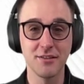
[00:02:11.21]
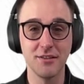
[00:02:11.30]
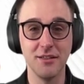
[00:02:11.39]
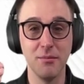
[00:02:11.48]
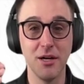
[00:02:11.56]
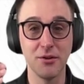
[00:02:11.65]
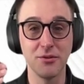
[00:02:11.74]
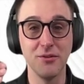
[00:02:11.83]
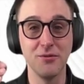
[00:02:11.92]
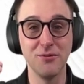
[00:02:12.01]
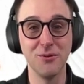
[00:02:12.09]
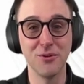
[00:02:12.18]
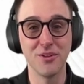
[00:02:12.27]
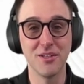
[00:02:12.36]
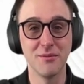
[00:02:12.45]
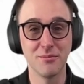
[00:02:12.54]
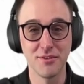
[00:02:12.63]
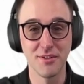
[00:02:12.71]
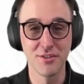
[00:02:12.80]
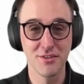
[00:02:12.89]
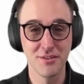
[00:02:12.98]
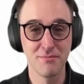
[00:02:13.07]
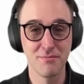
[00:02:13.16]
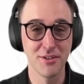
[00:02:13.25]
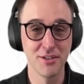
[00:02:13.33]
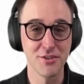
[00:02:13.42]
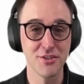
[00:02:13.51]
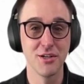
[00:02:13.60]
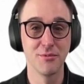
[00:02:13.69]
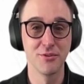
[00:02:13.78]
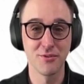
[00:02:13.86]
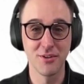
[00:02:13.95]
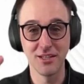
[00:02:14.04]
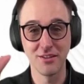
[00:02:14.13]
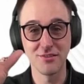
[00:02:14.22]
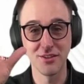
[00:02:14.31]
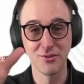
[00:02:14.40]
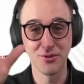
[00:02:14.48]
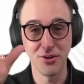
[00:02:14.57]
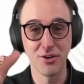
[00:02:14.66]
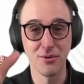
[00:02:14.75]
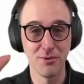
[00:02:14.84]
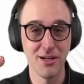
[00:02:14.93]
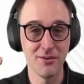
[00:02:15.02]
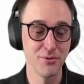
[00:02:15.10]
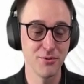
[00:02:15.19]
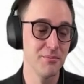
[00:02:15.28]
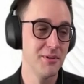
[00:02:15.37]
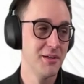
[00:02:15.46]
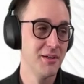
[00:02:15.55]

the Model T Ford in production numbers for any single car platform.